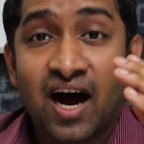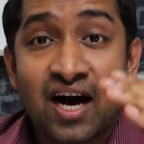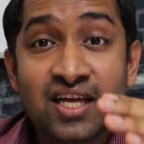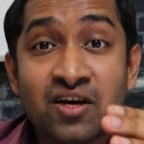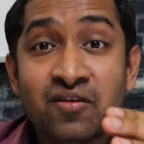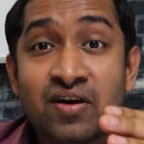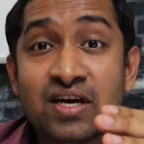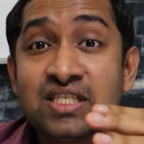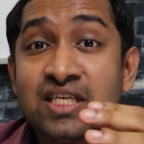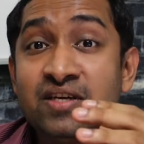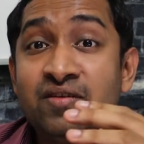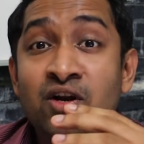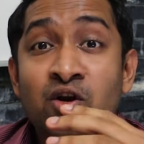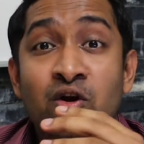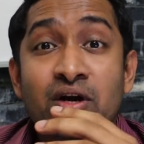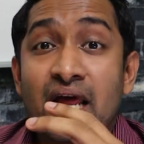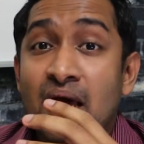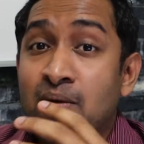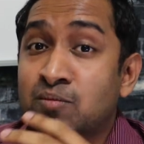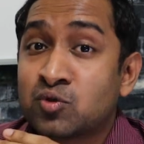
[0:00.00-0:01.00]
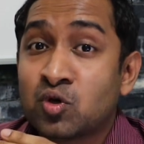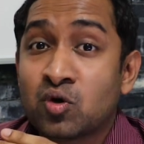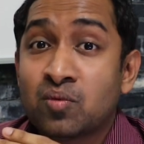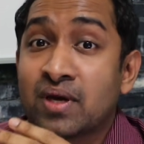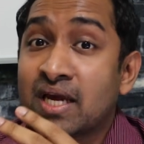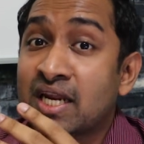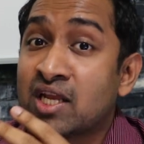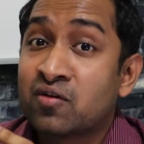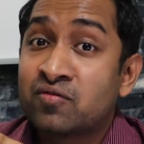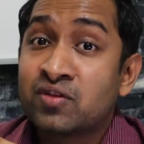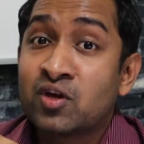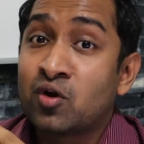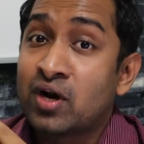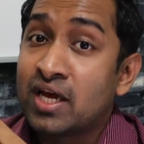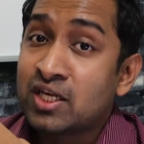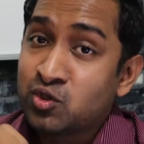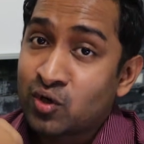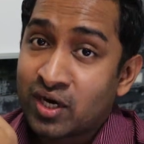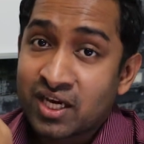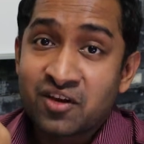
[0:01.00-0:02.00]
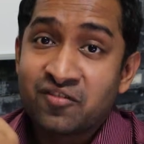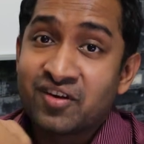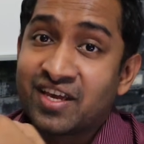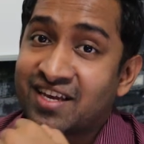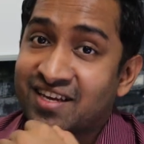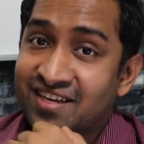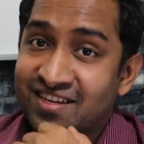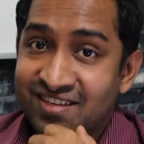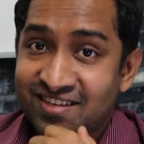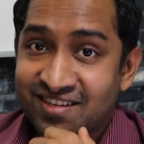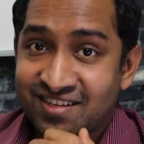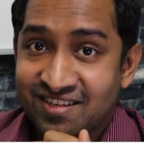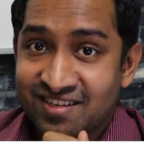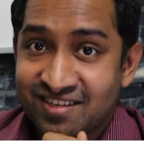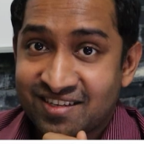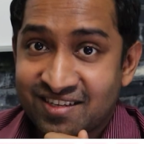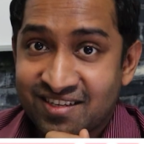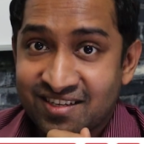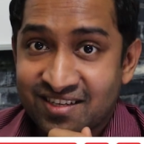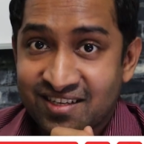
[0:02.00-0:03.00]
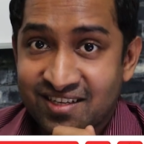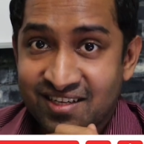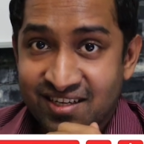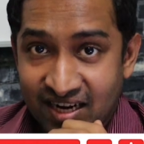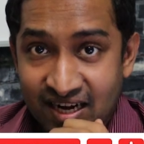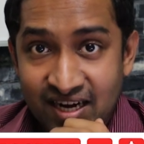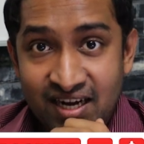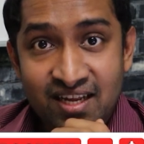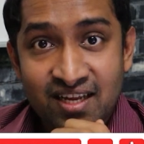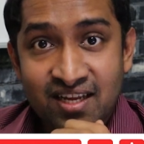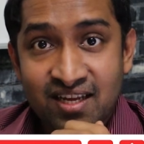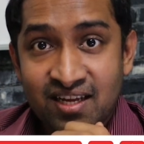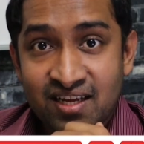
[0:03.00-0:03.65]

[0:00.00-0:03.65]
Otherwise, he will not absorb any of the knowledge you are giving. Right?